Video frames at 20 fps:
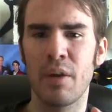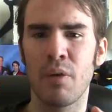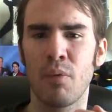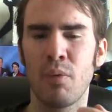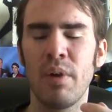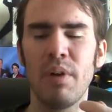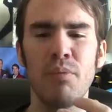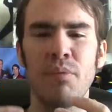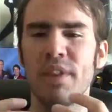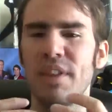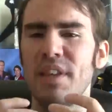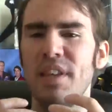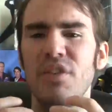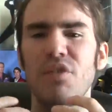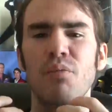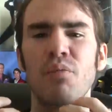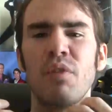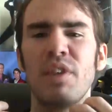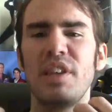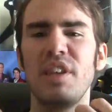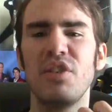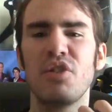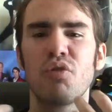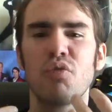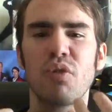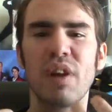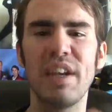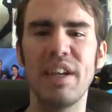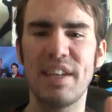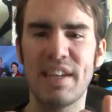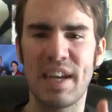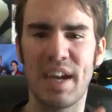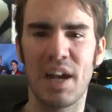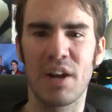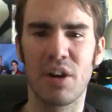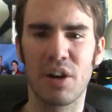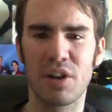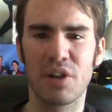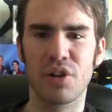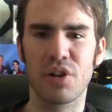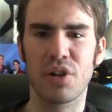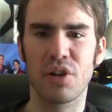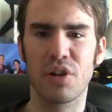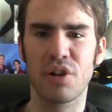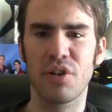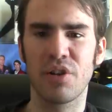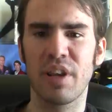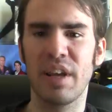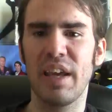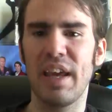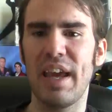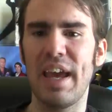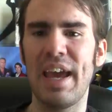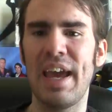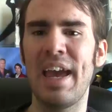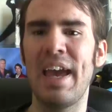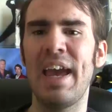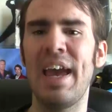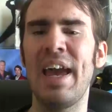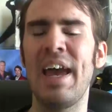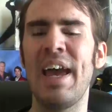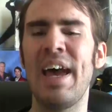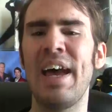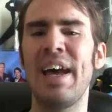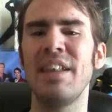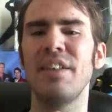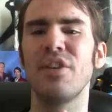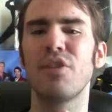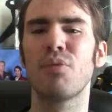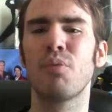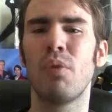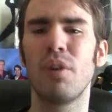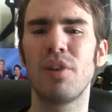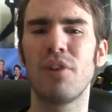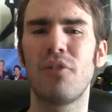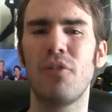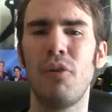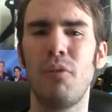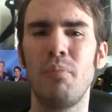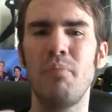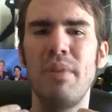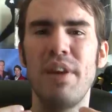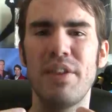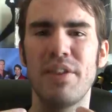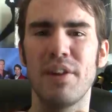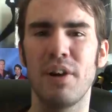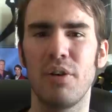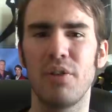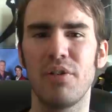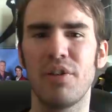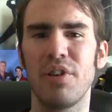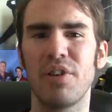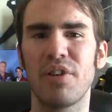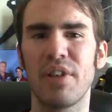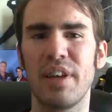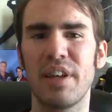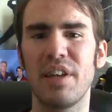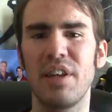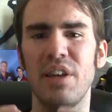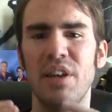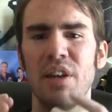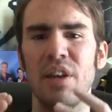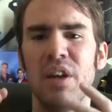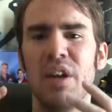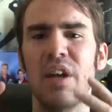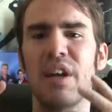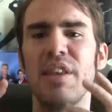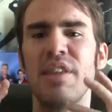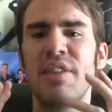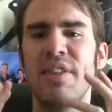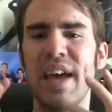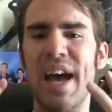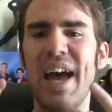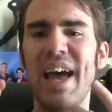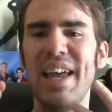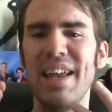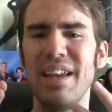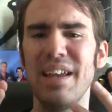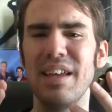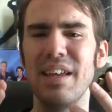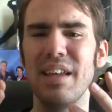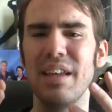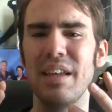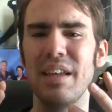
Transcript: with these great characters and this wonderful mythos, it's like, that